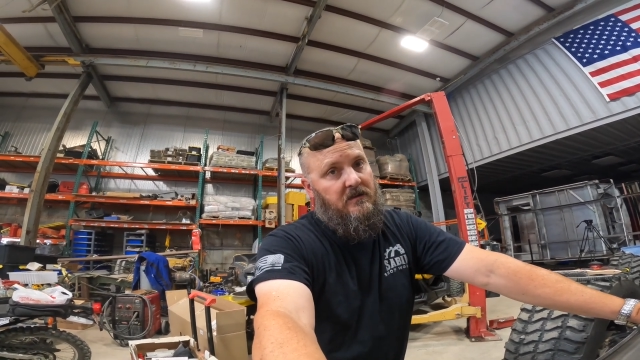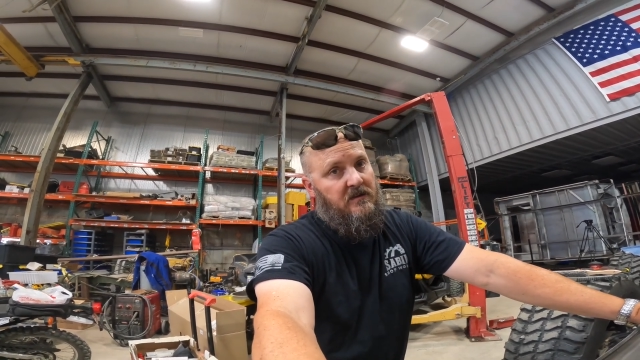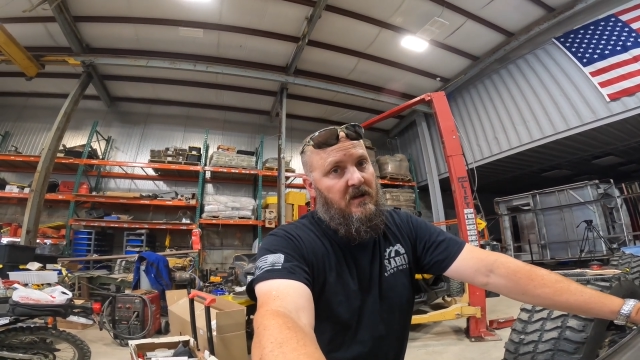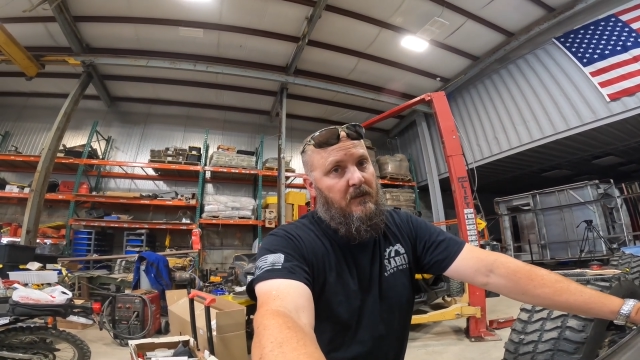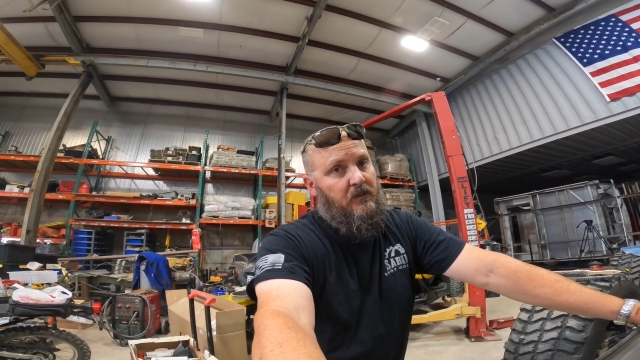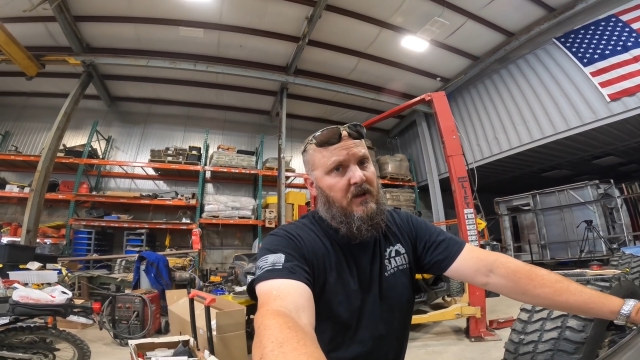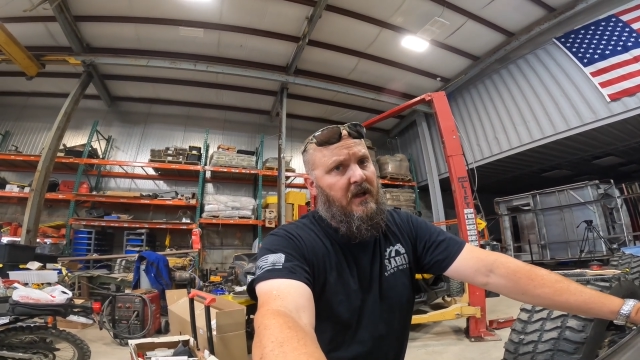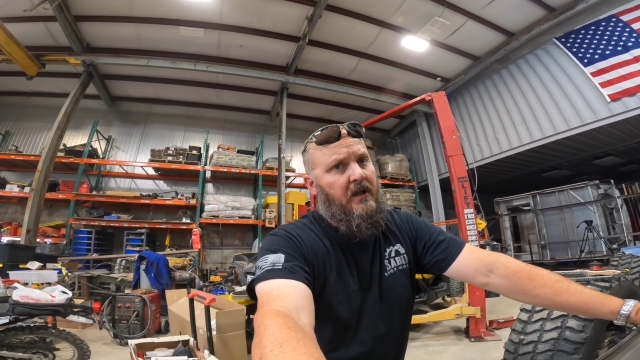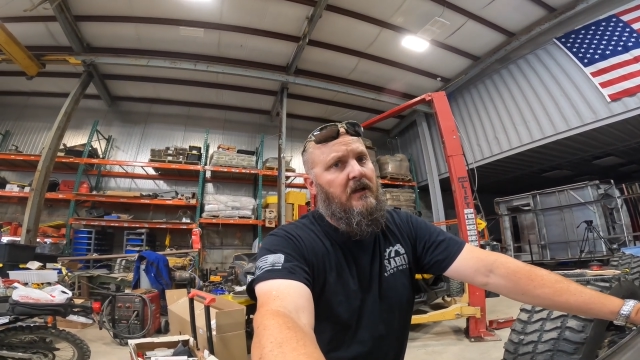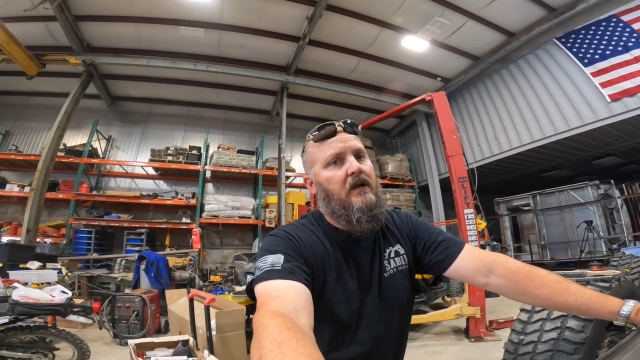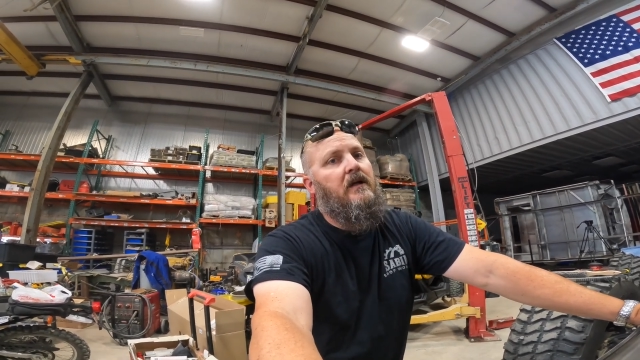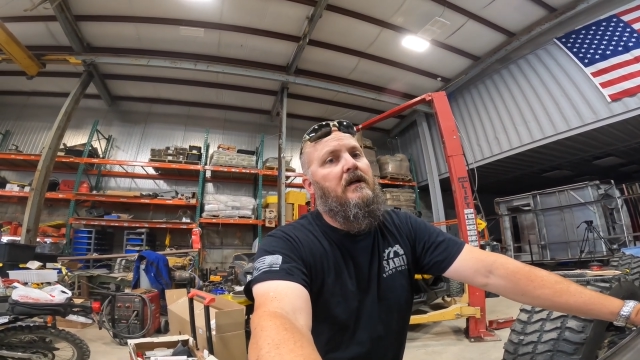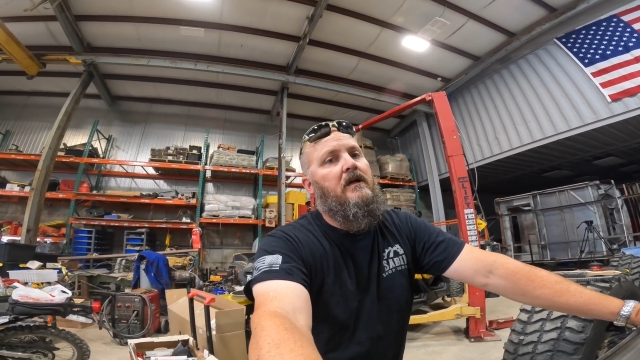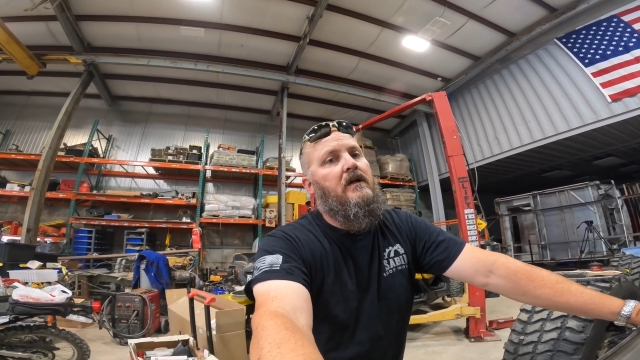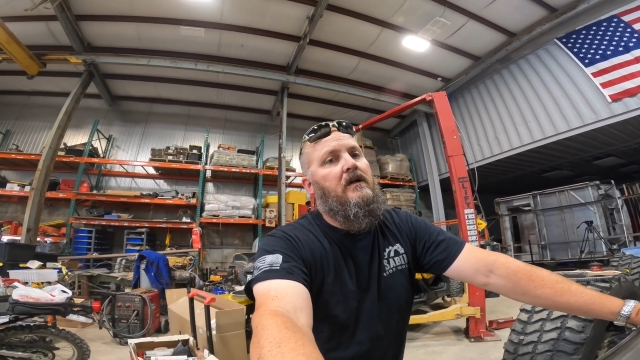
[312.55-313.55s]
something
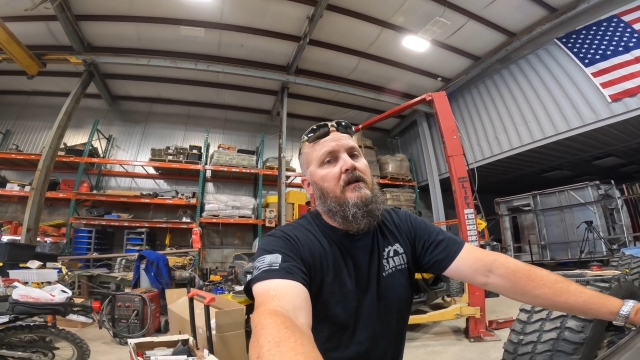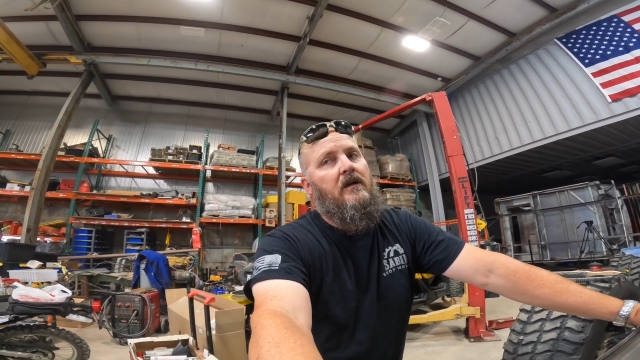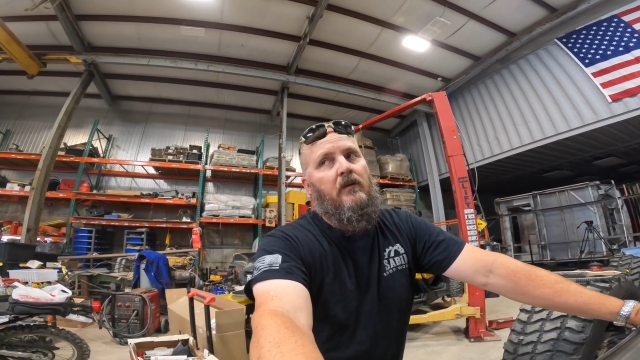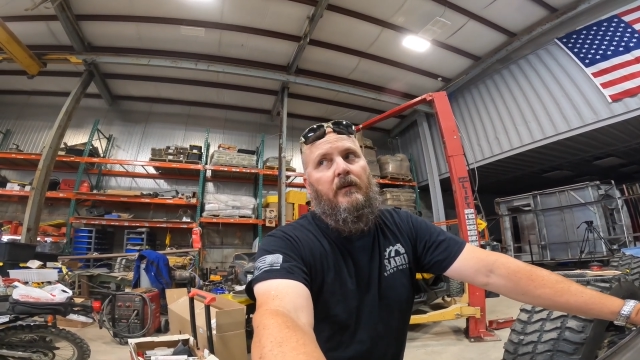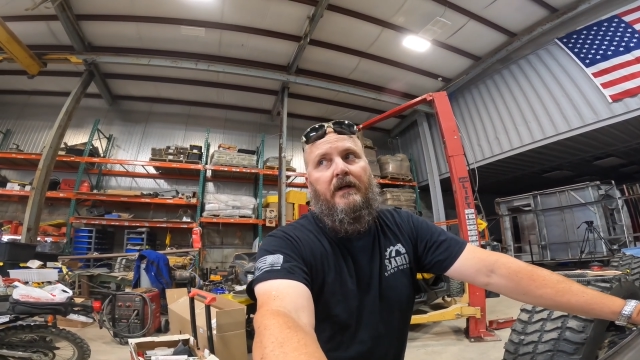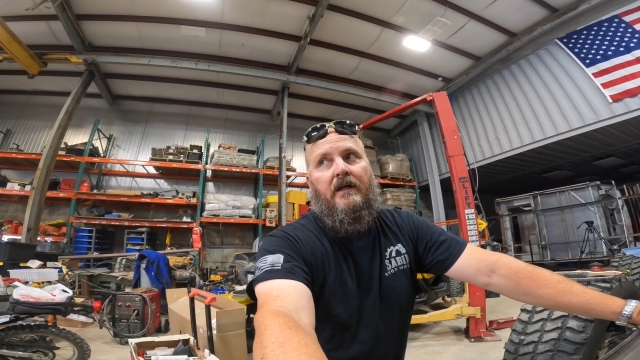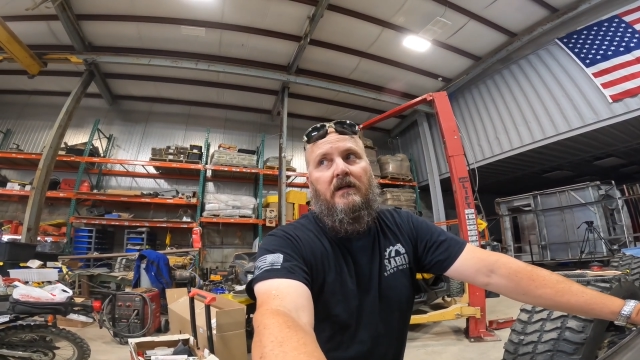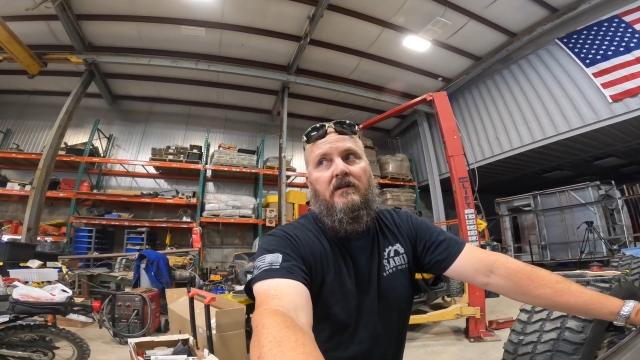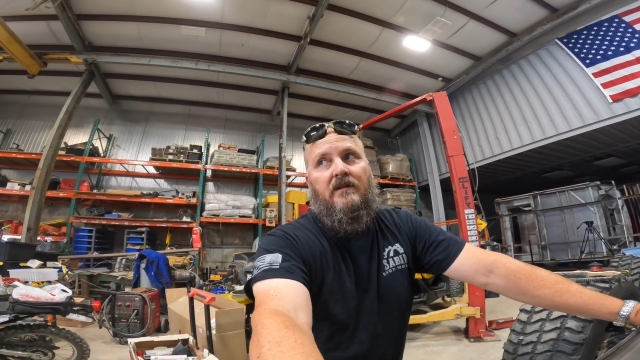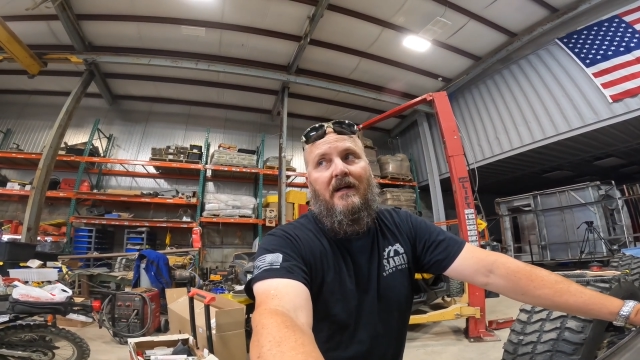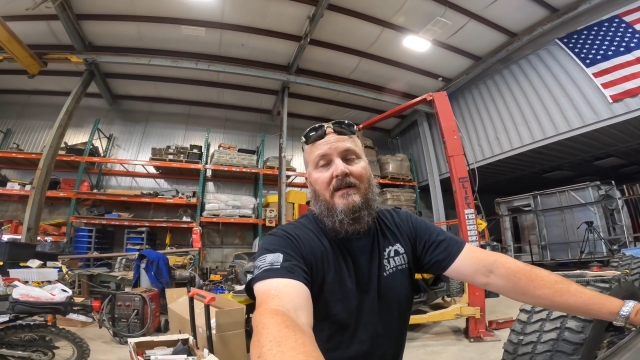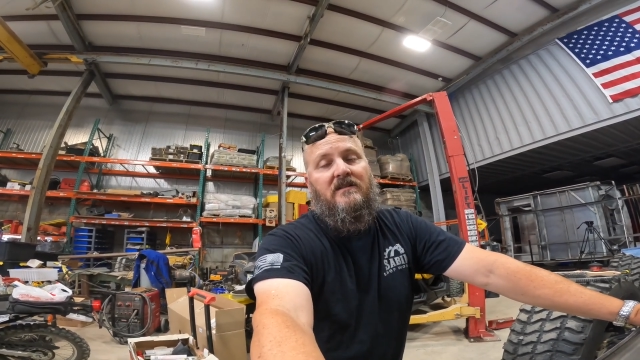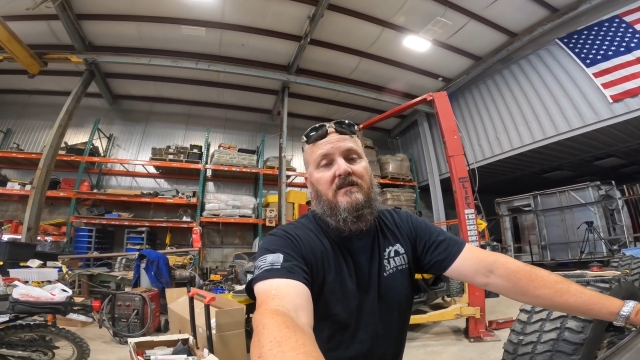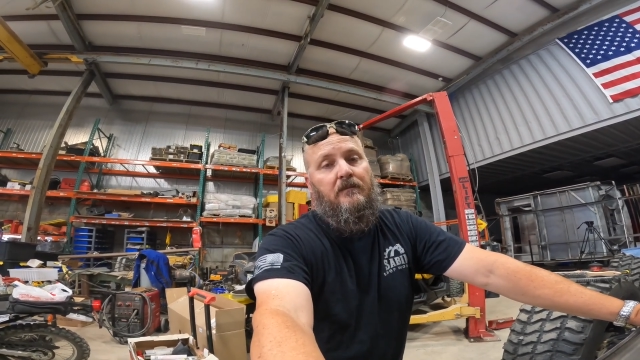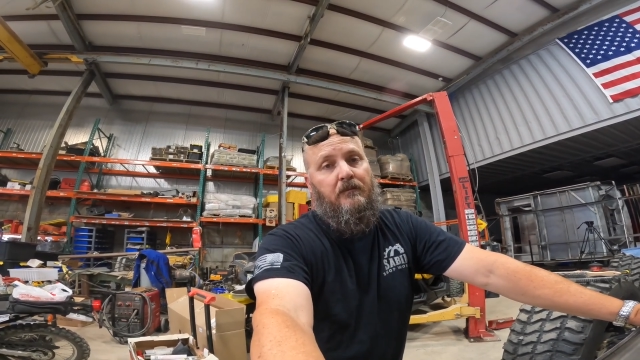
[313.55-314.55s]
that we can
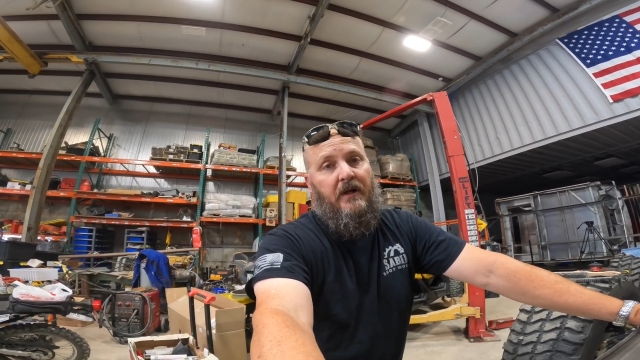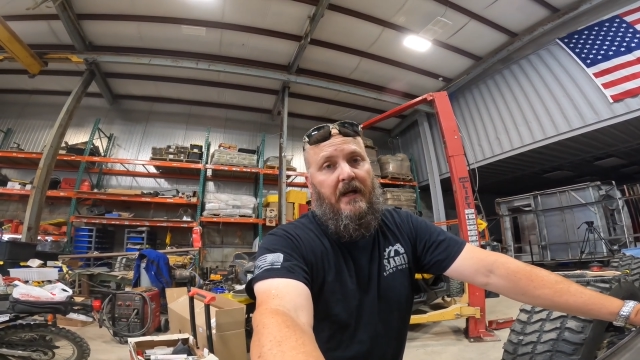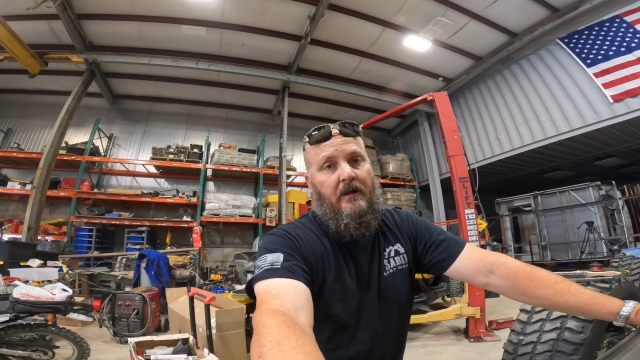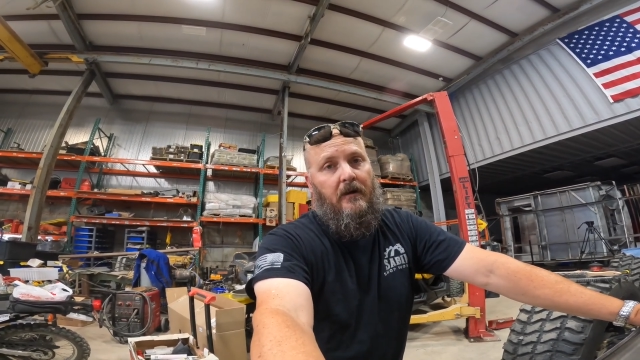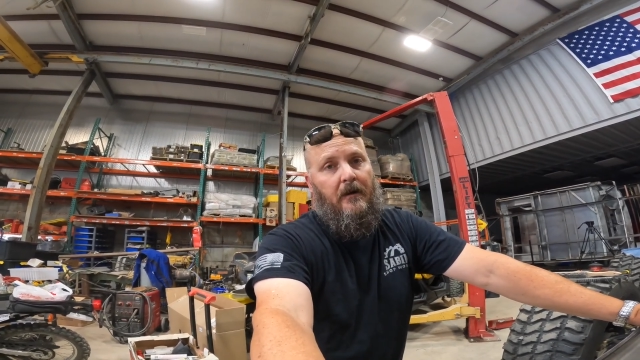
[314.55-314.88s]
test some paint